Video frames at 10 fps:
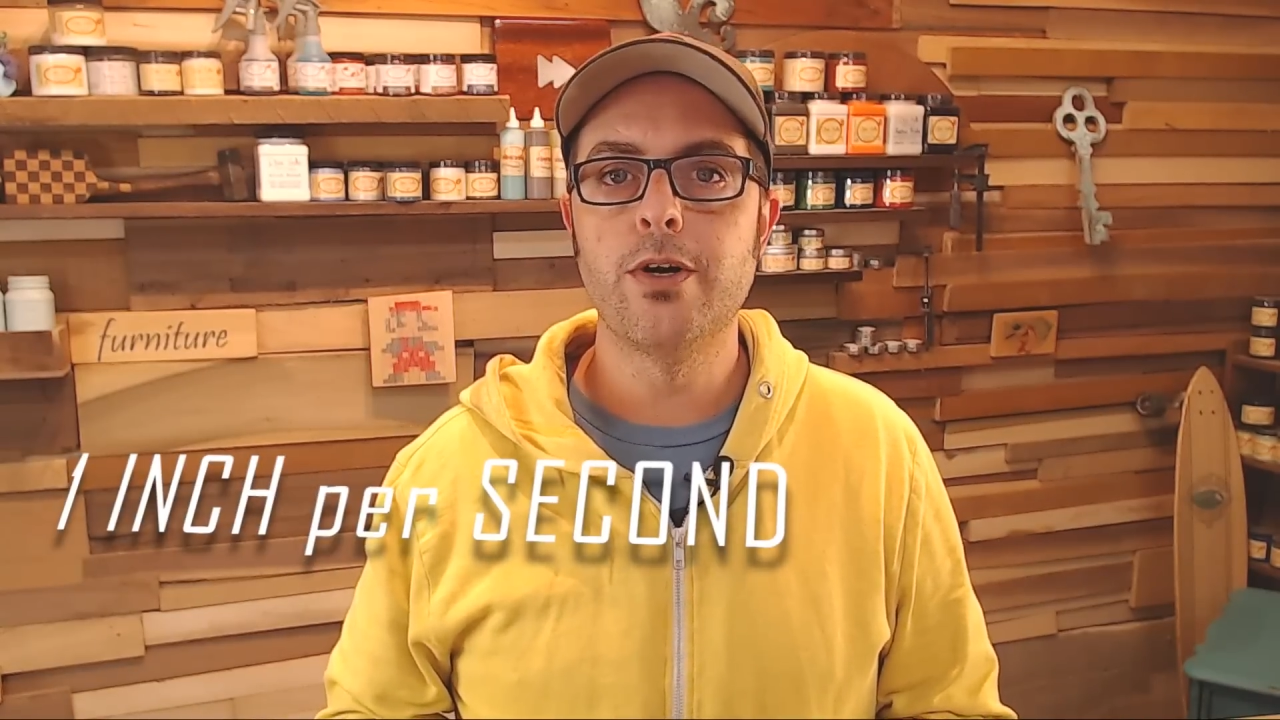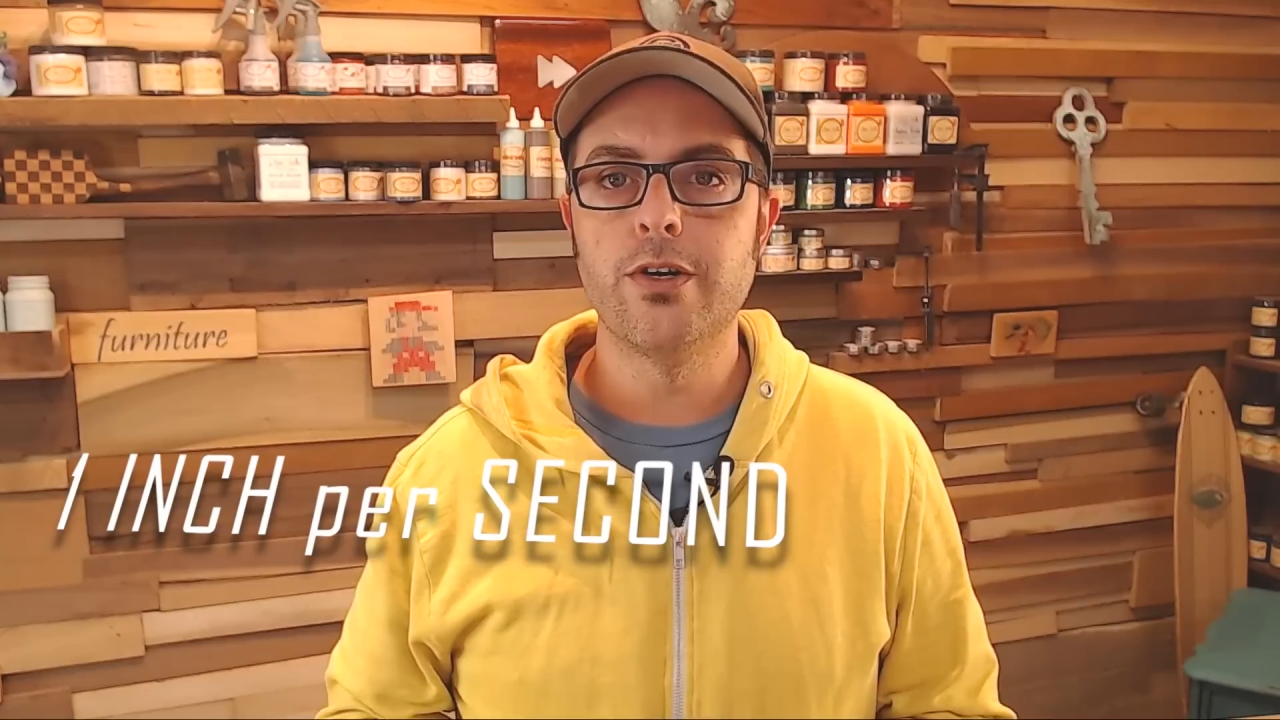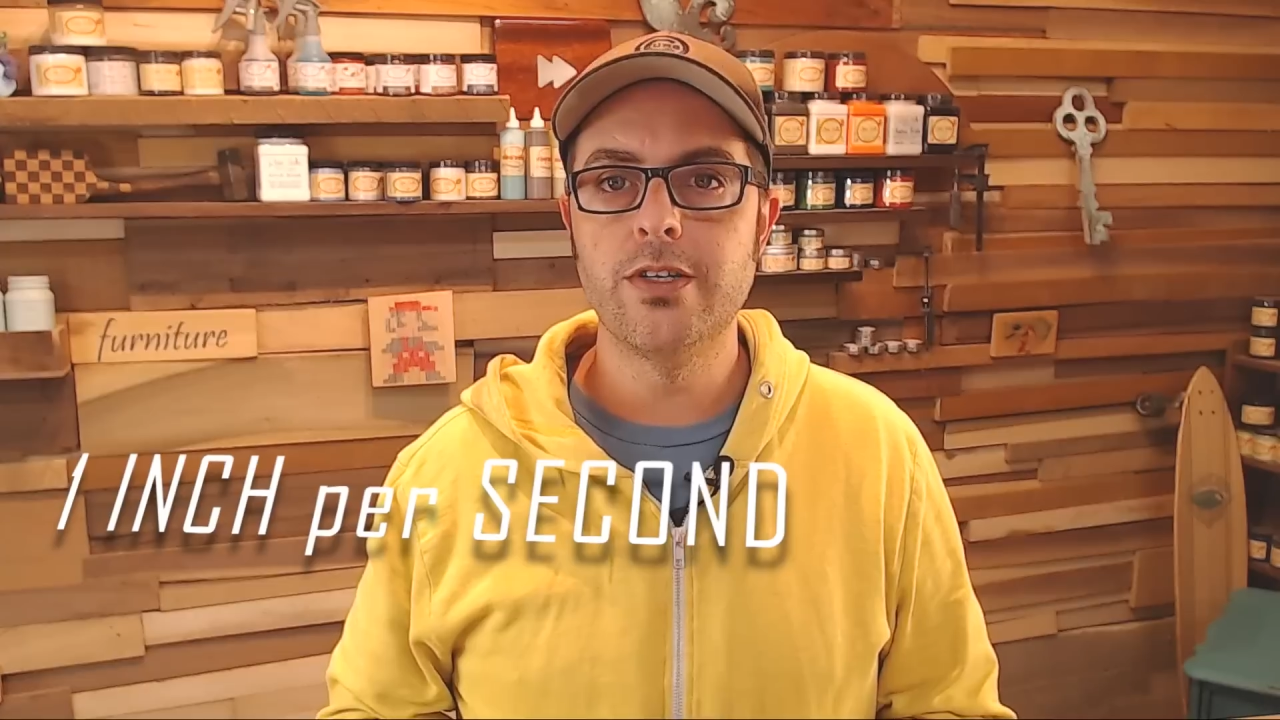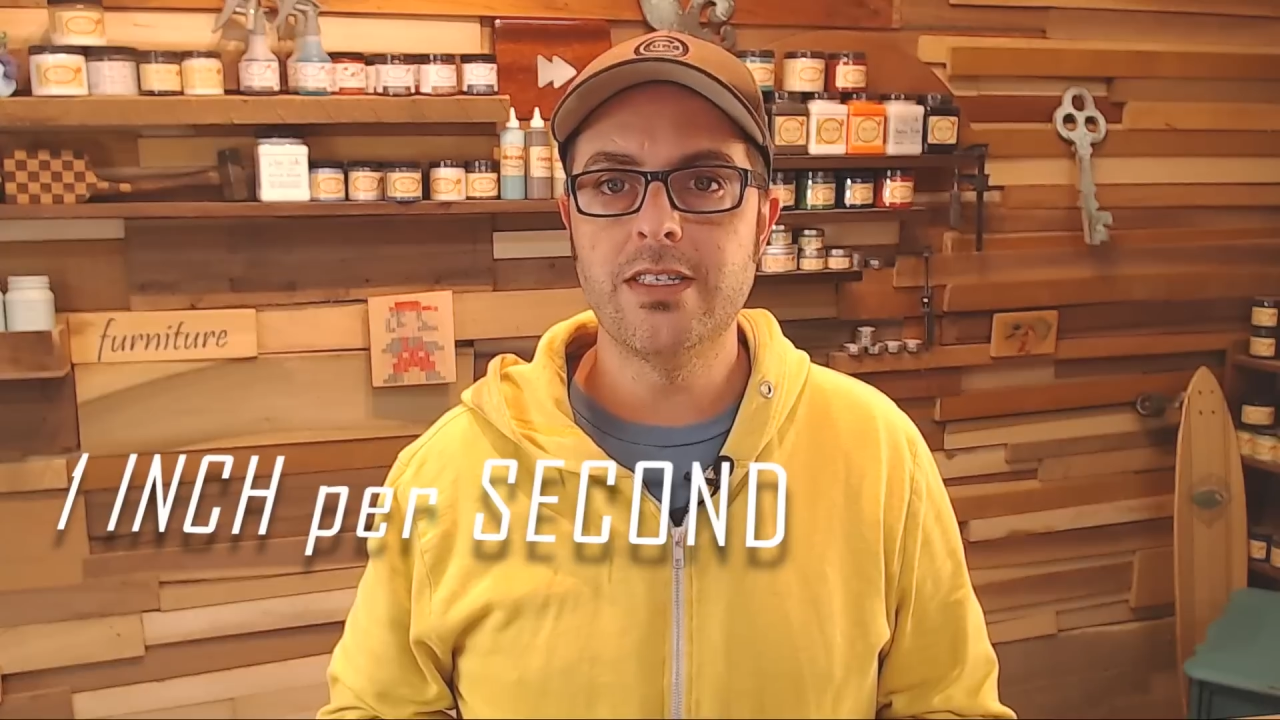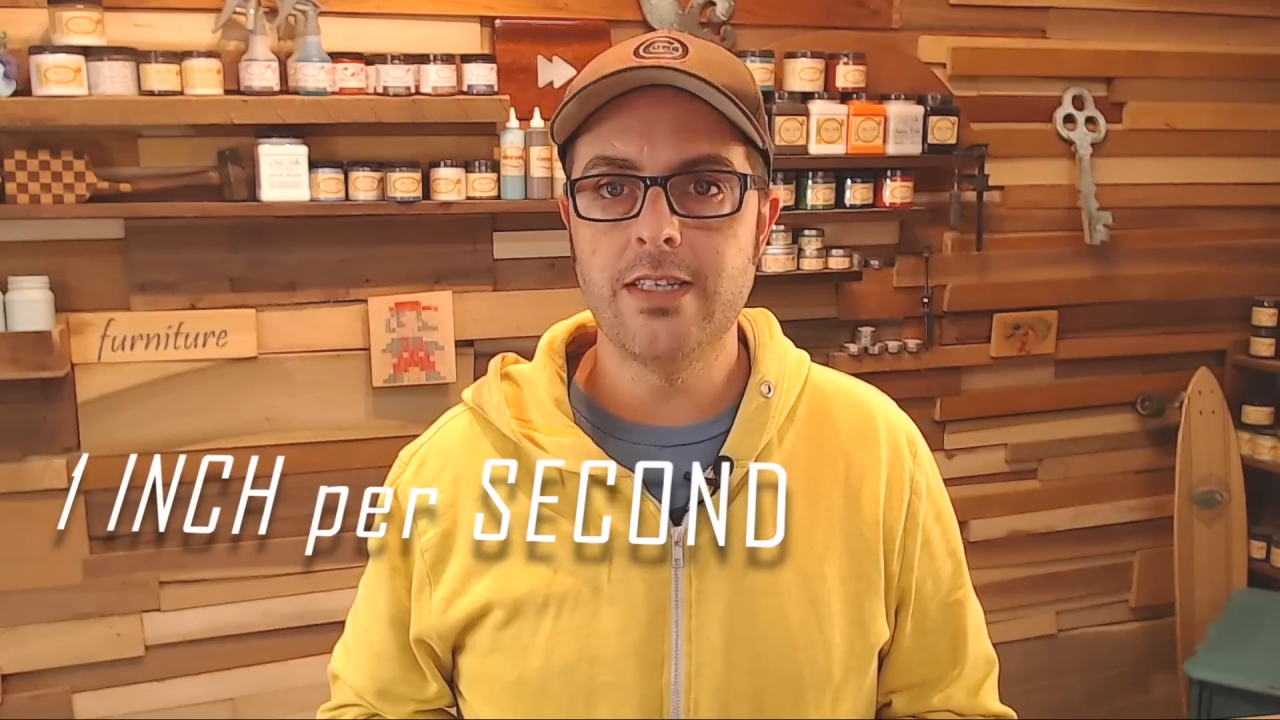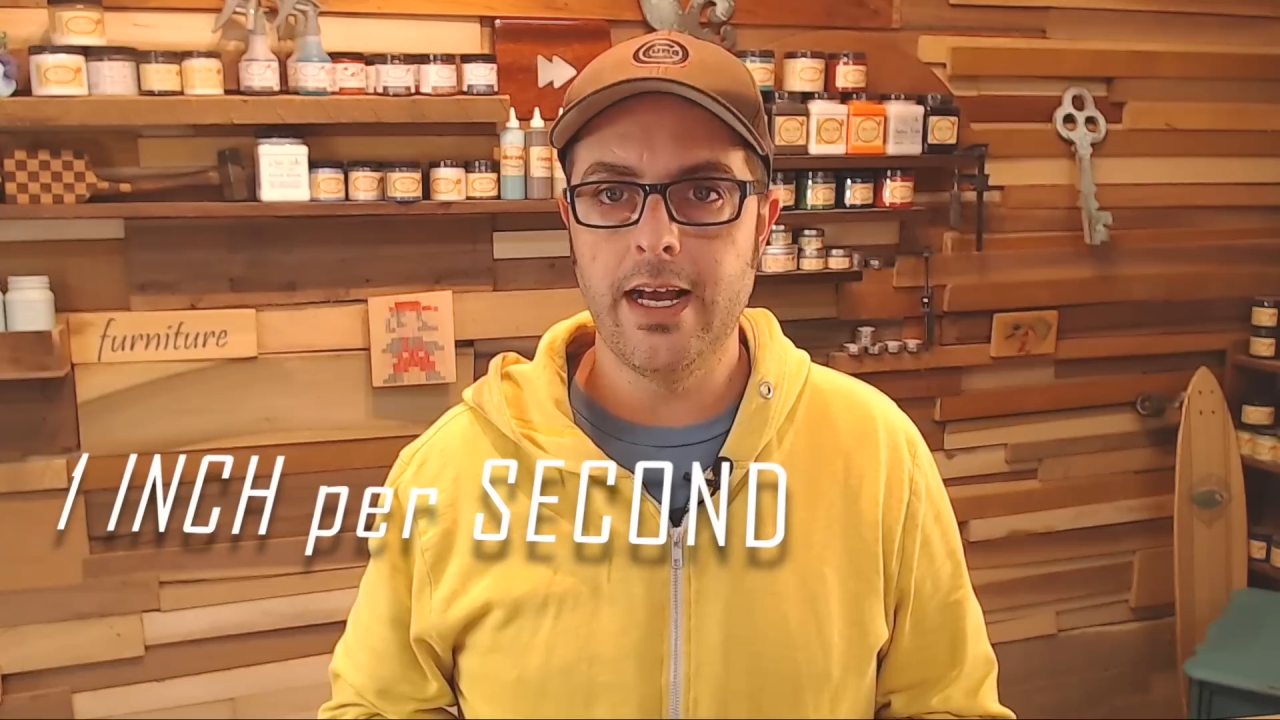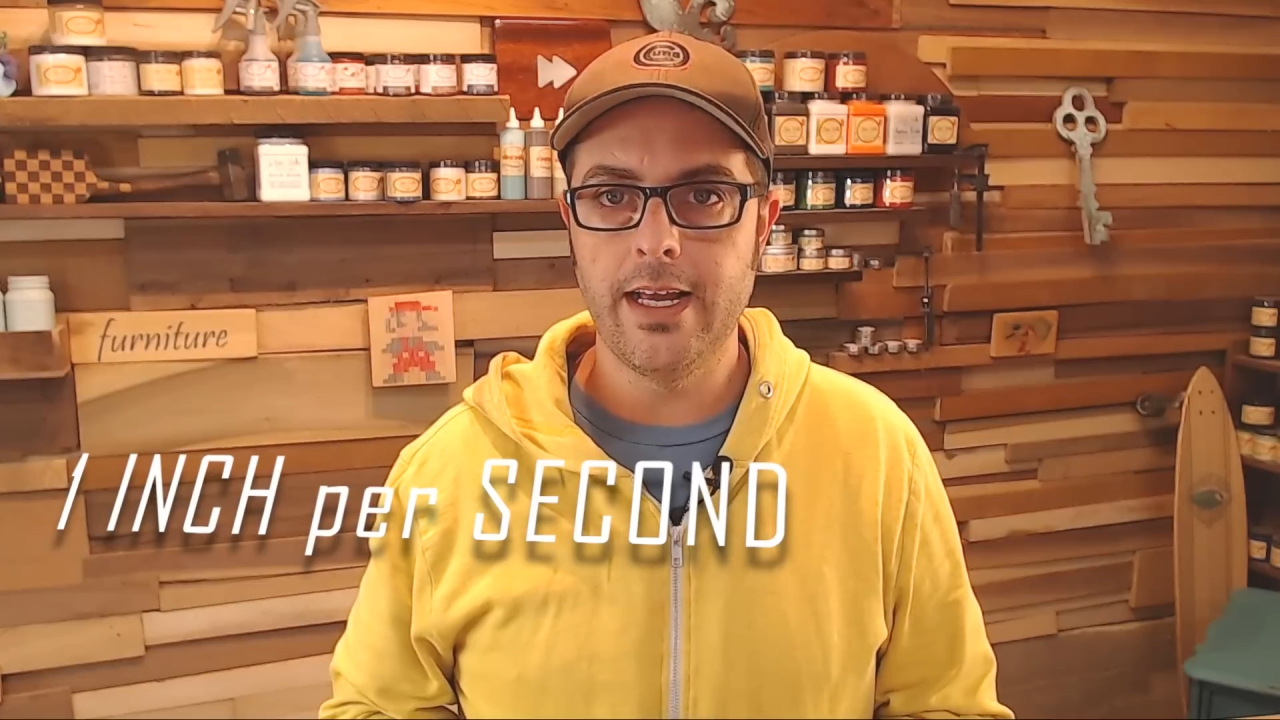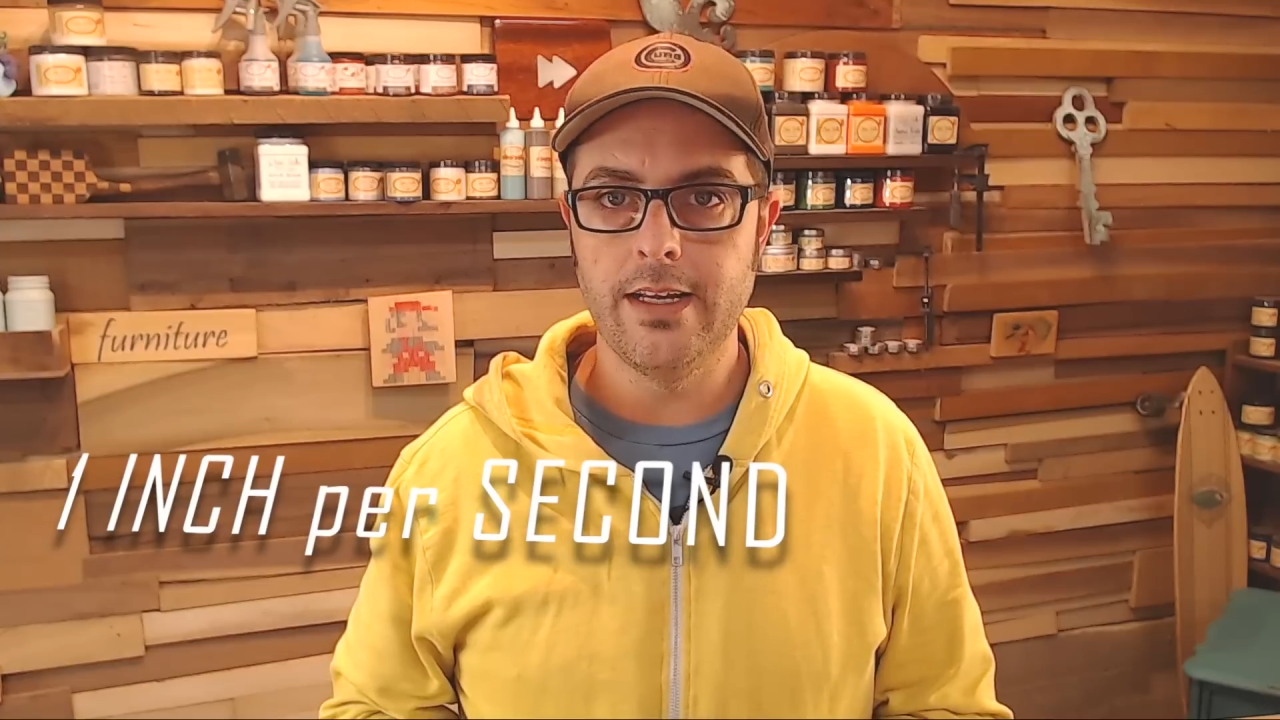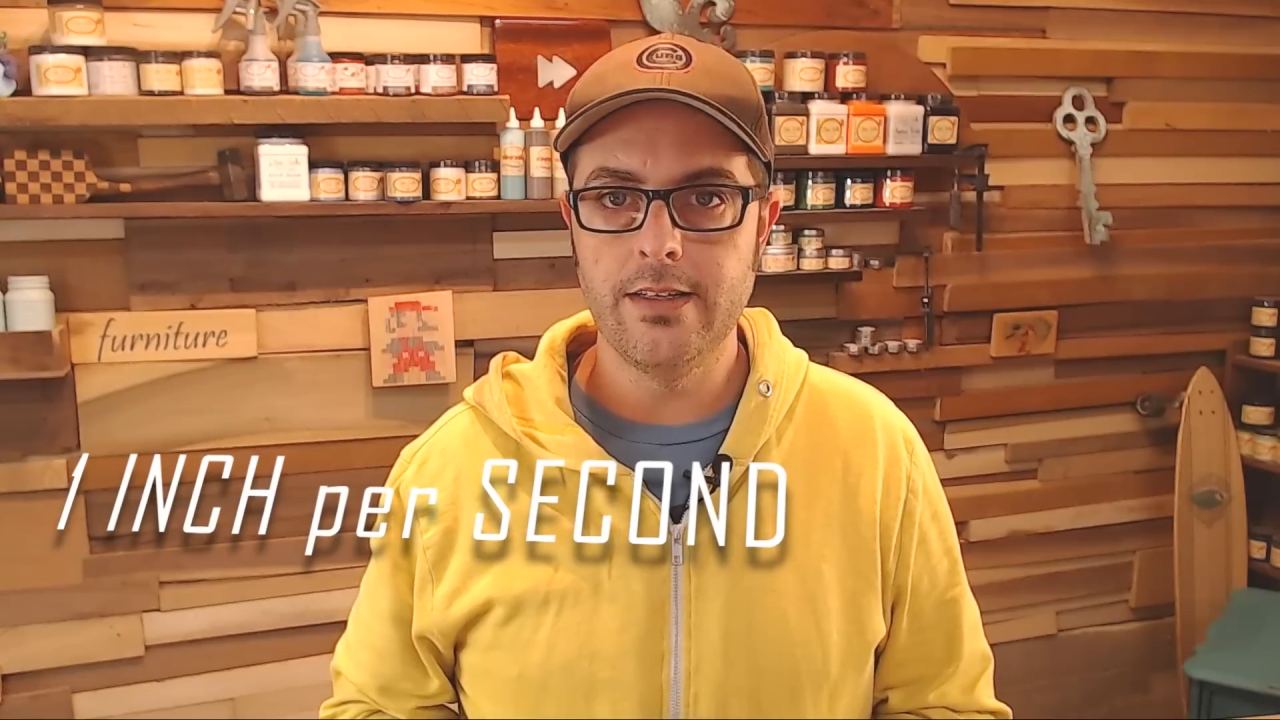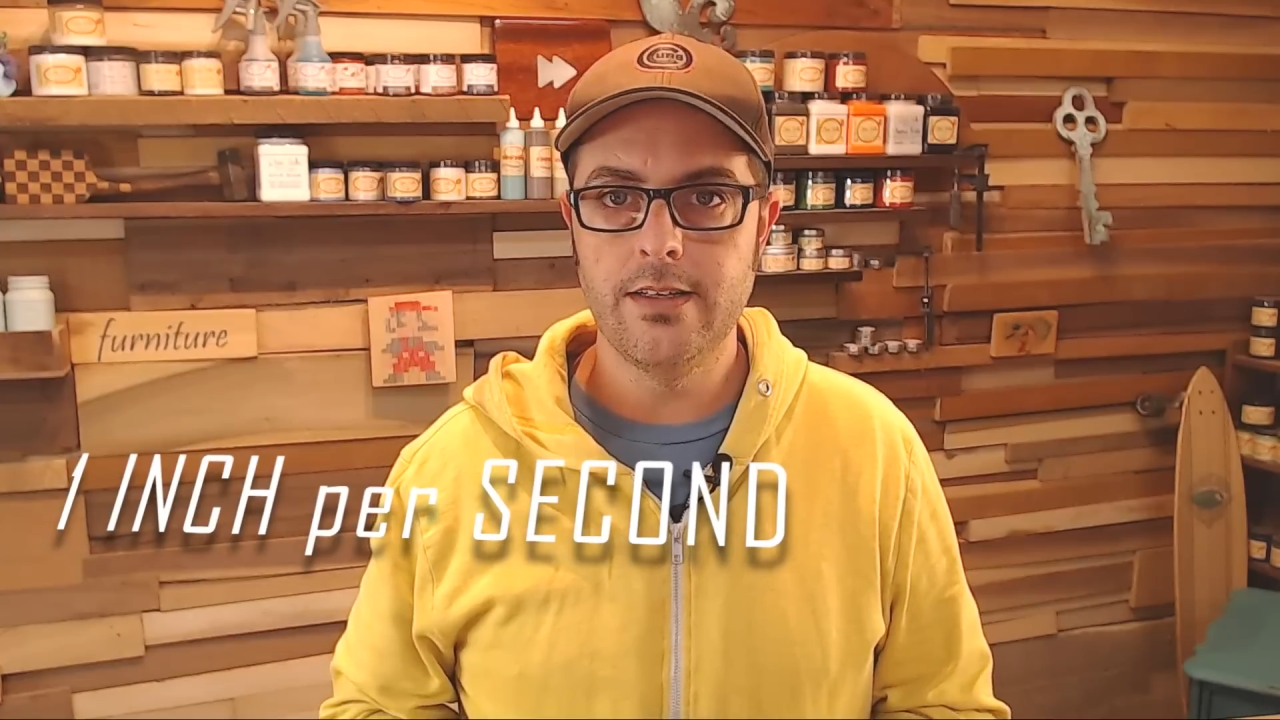per
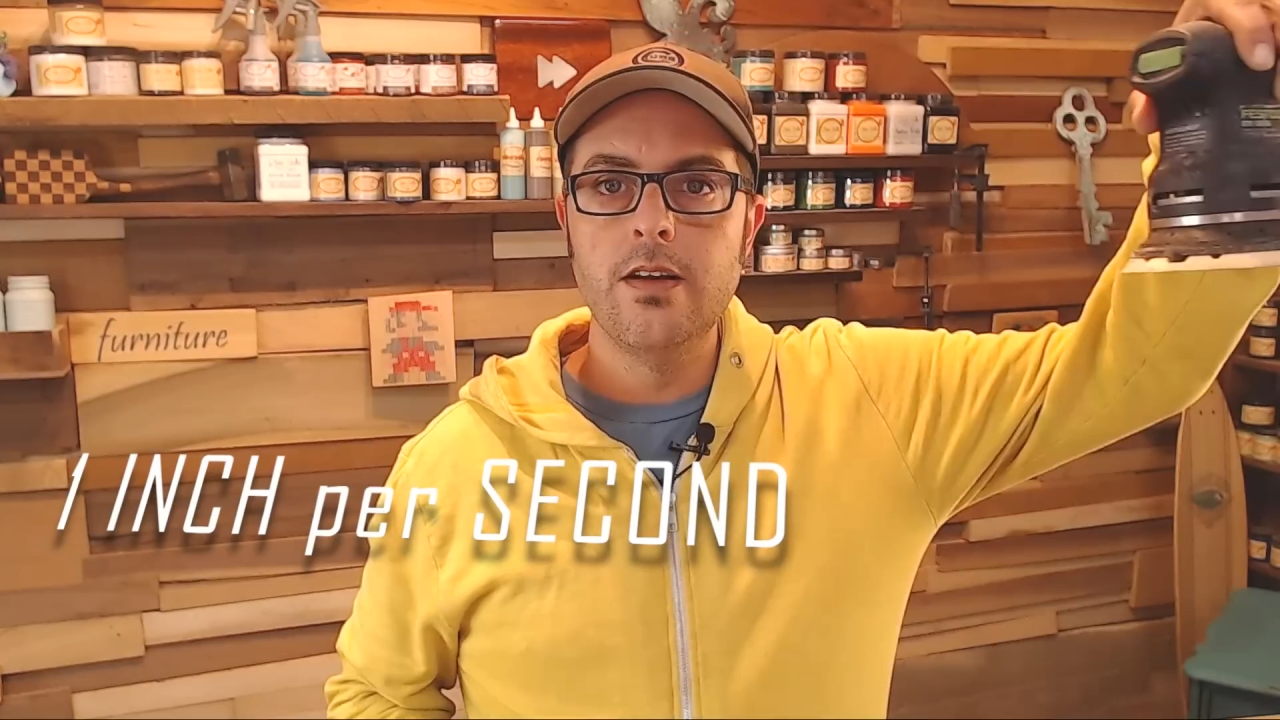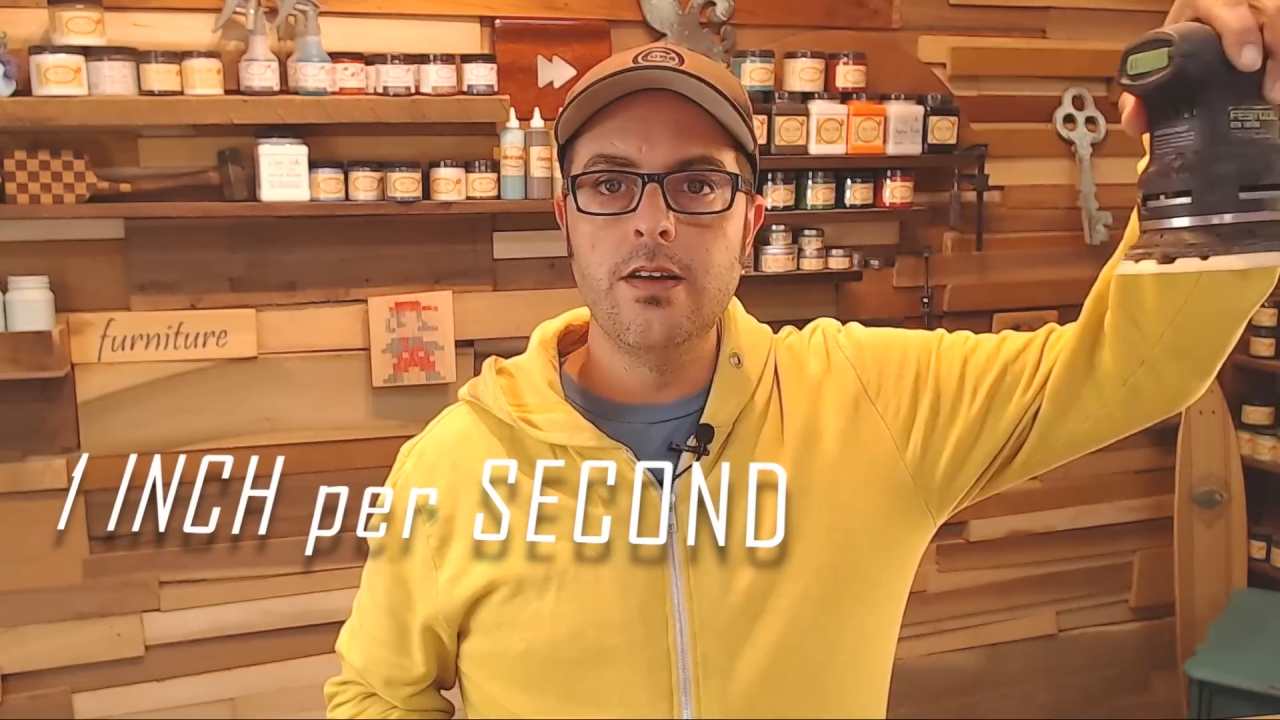second.